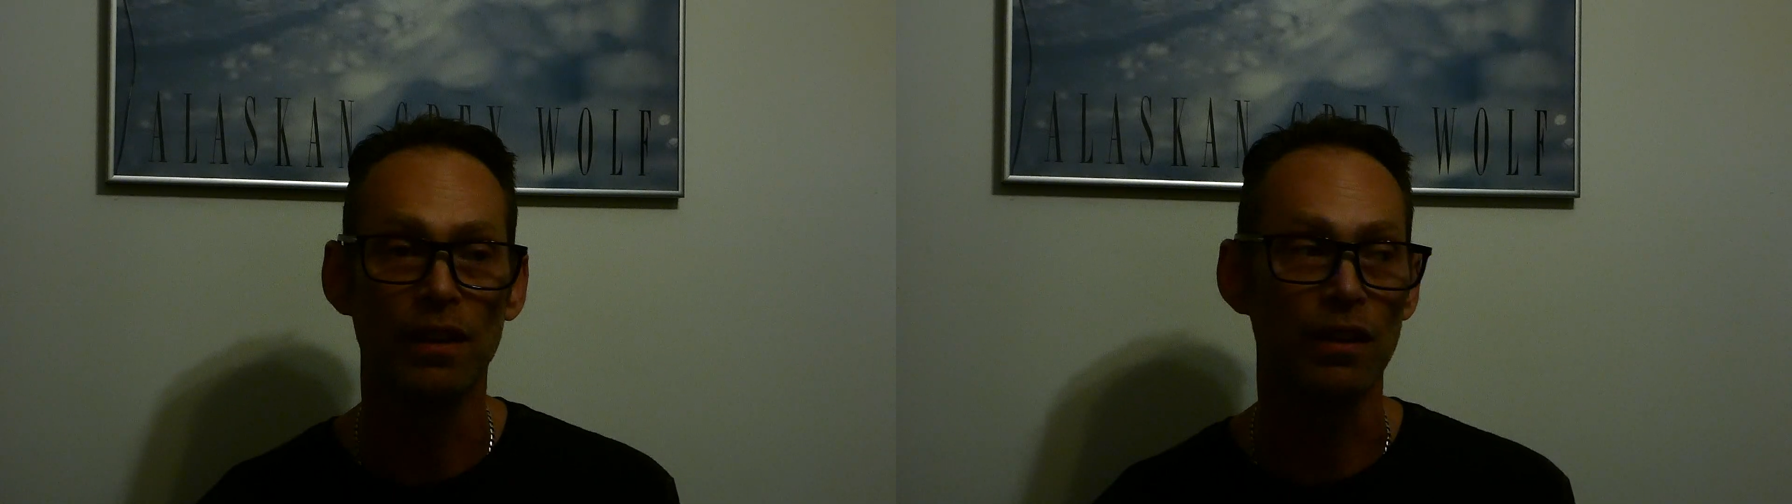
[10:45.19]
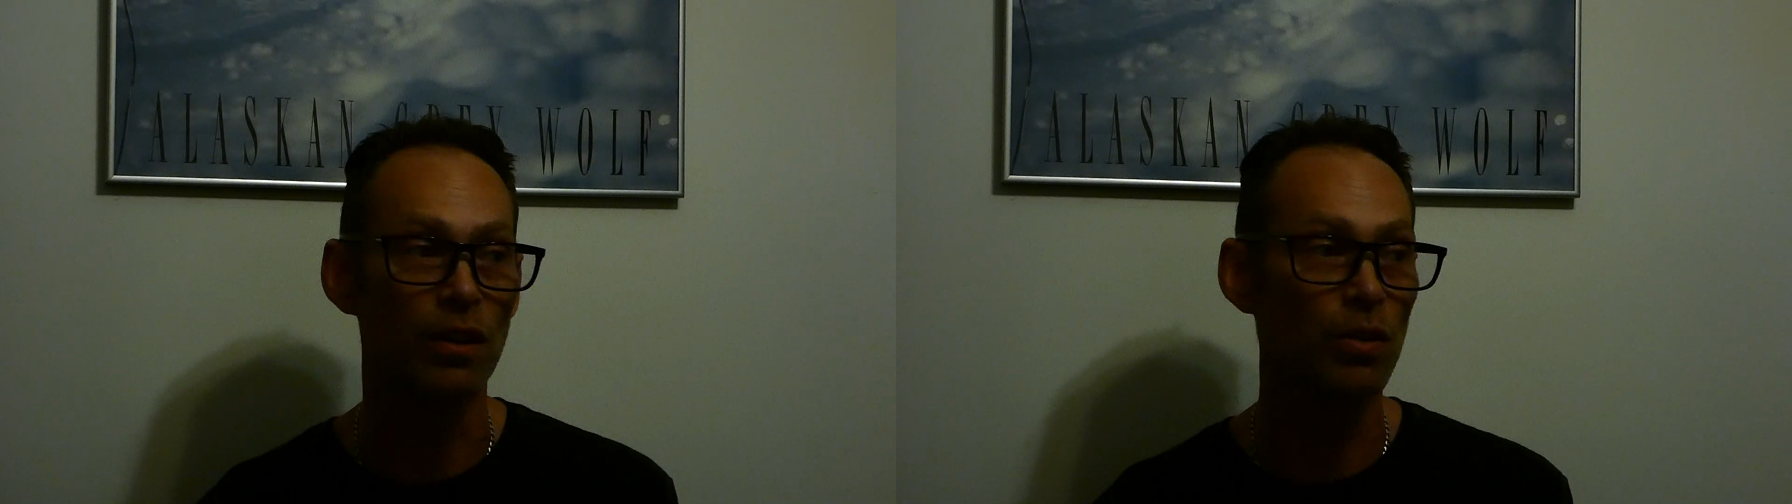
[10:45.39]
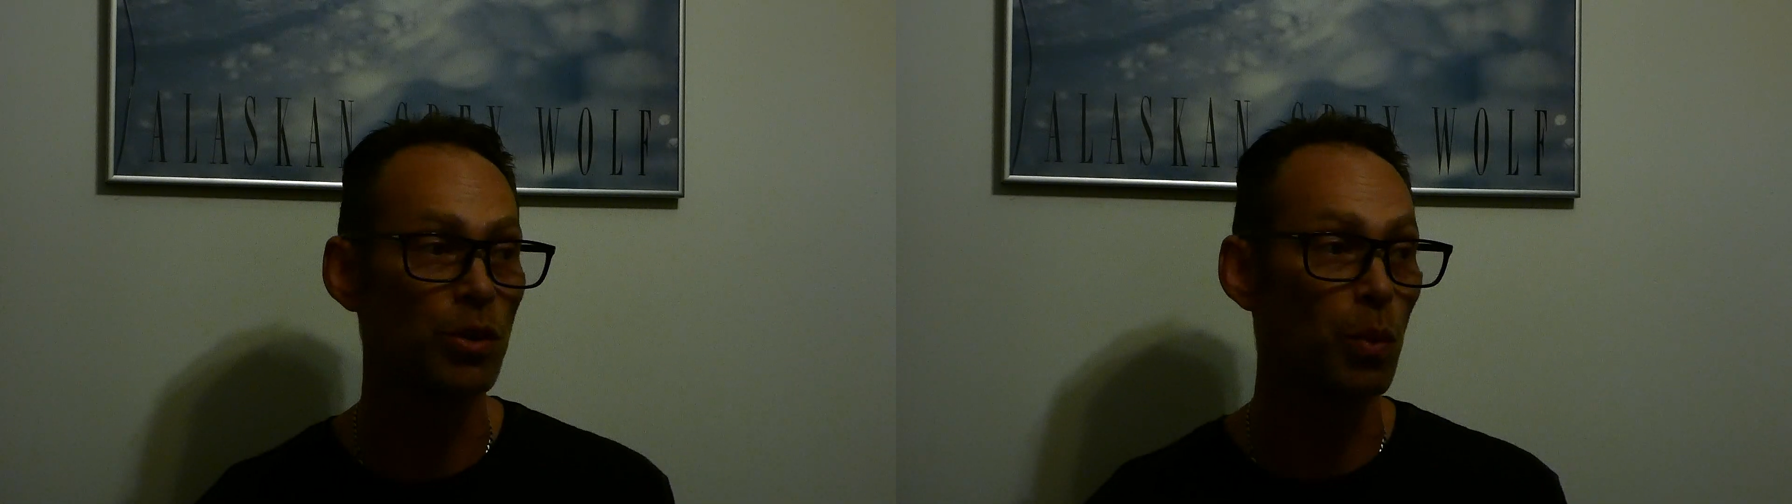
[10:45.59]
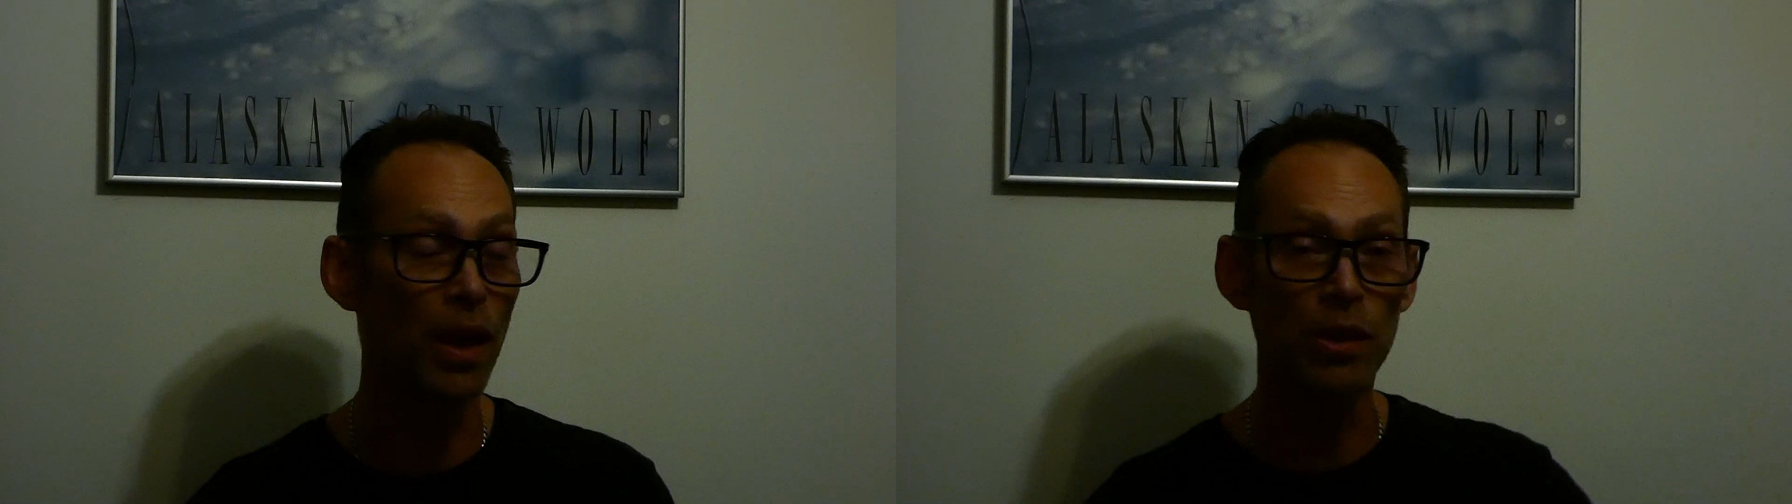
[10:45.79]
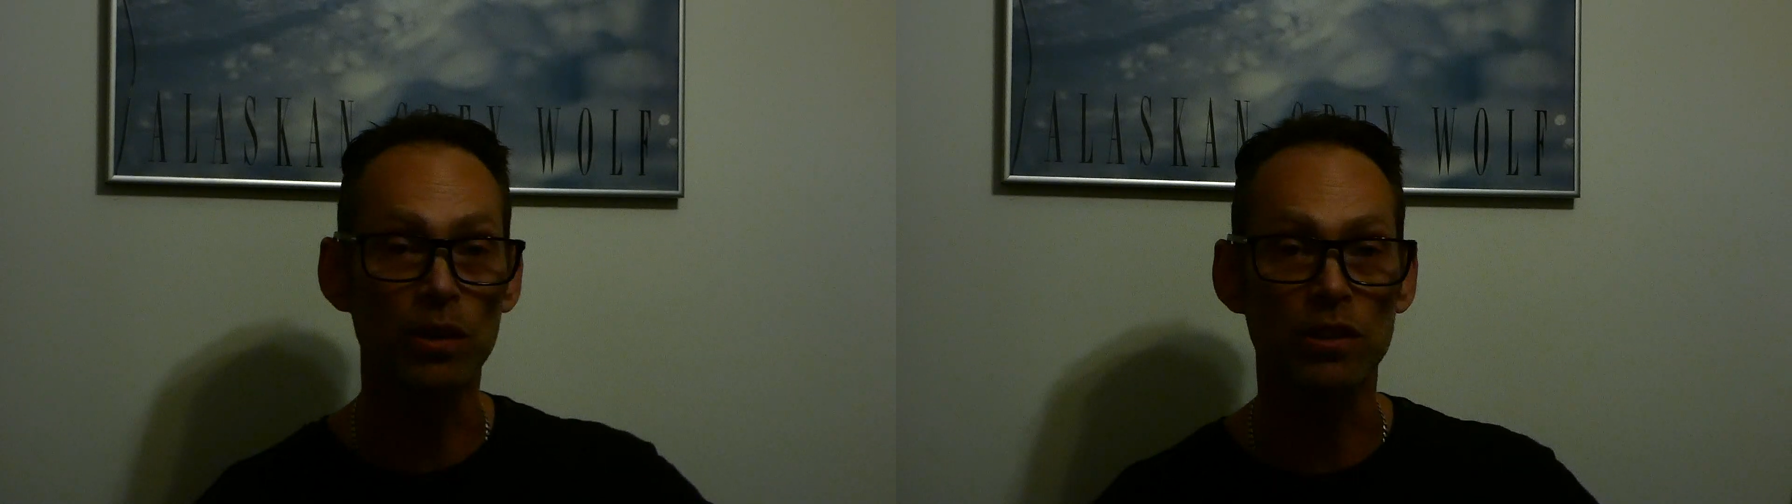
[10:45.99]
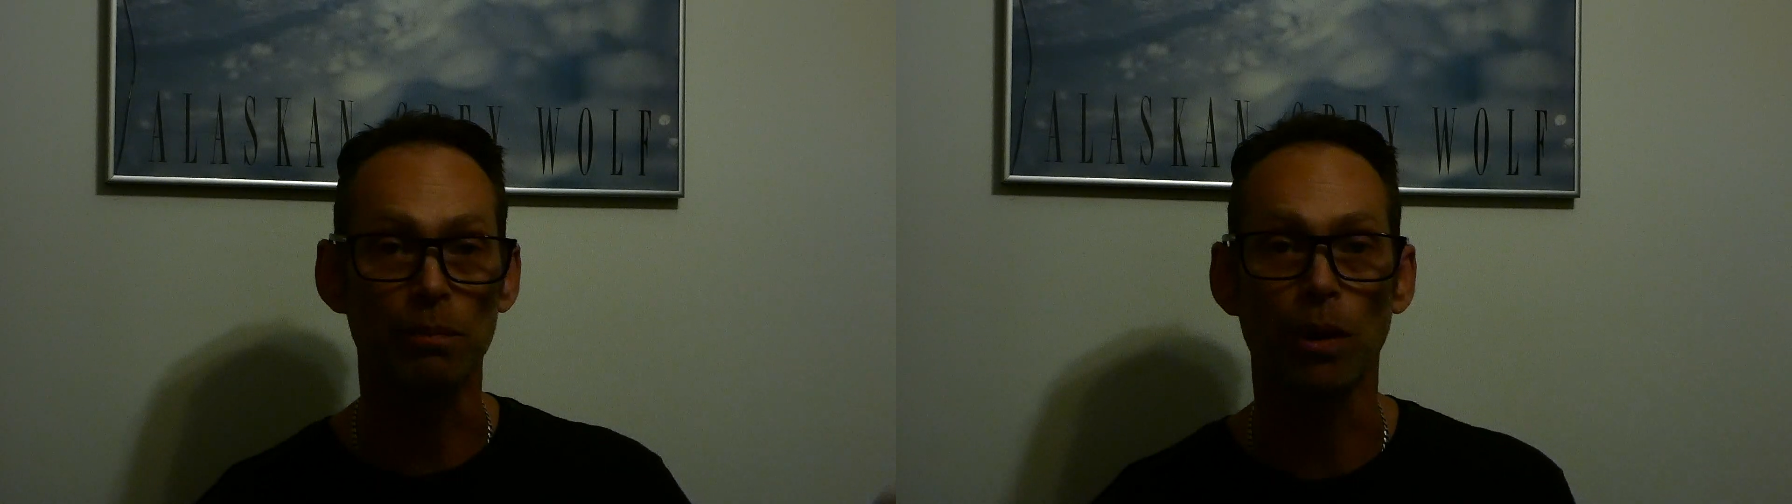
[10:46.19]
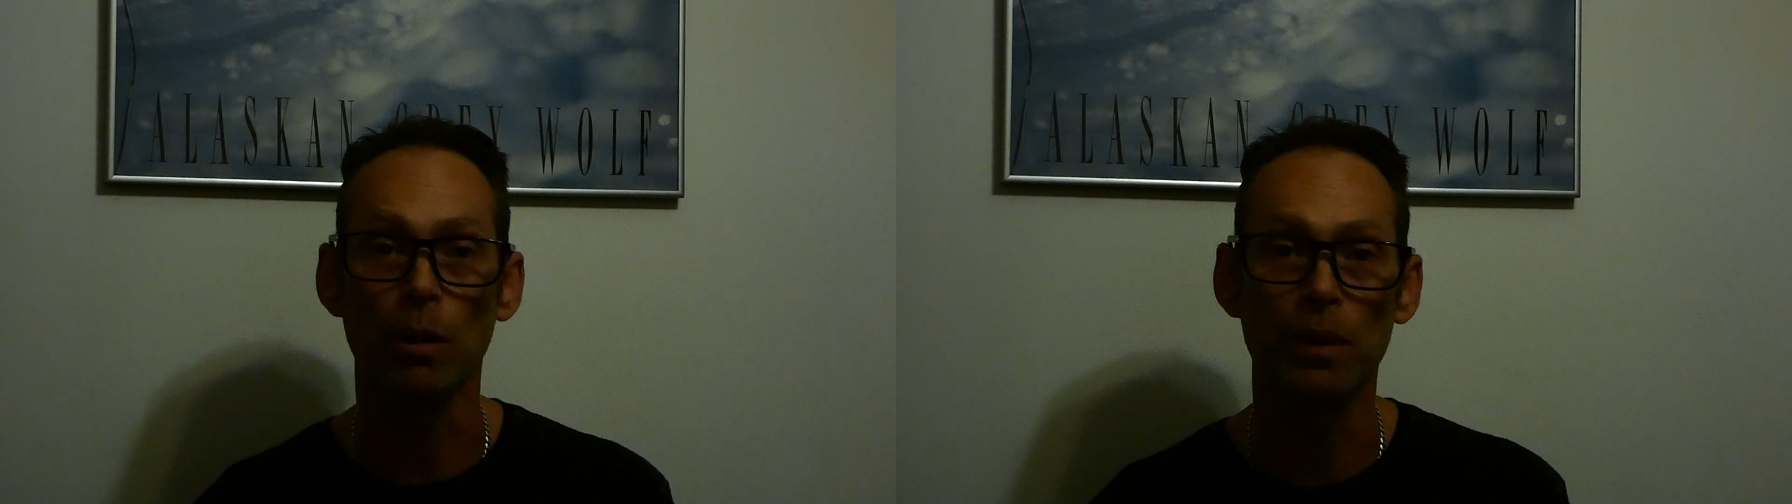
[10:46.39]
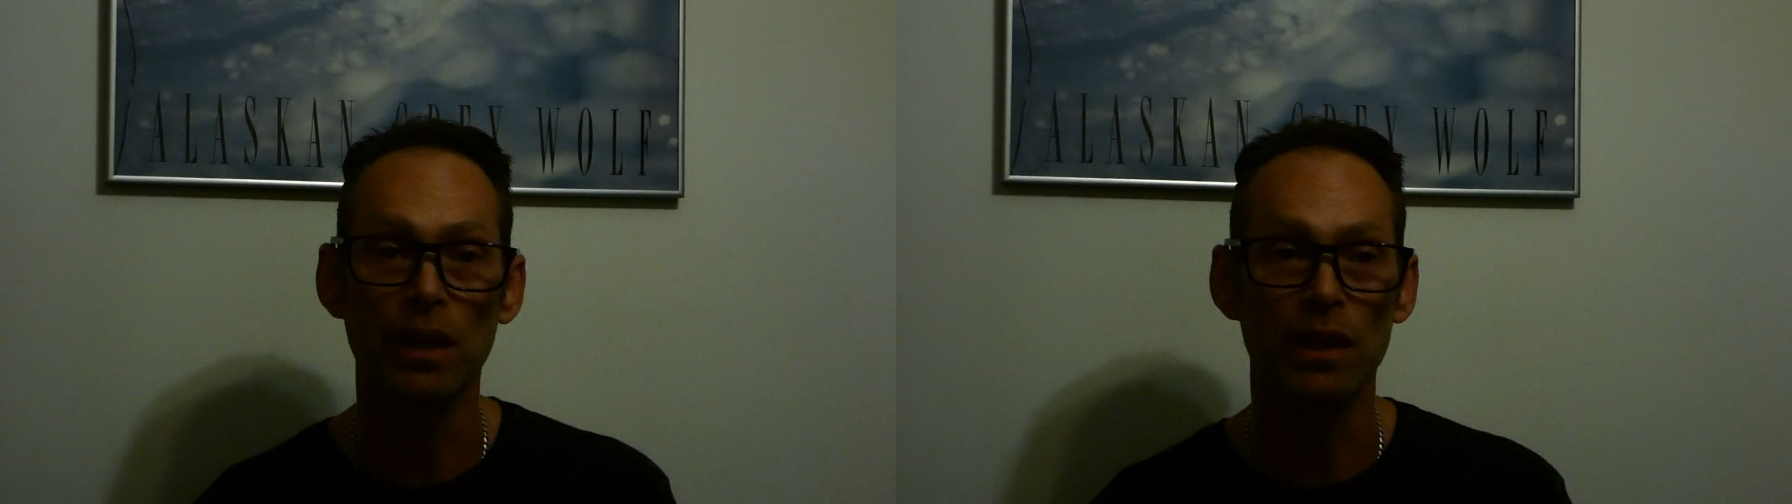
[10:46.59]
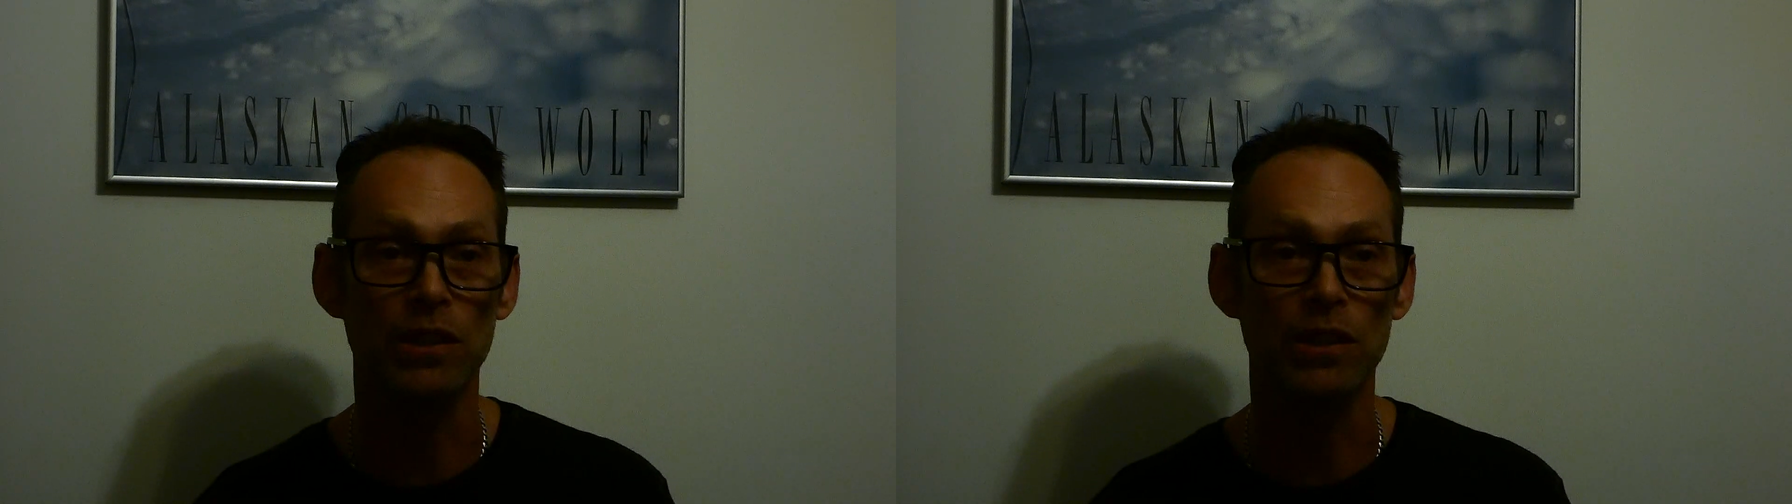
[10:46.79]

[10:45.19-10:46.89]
You know, the weather isn't permanent.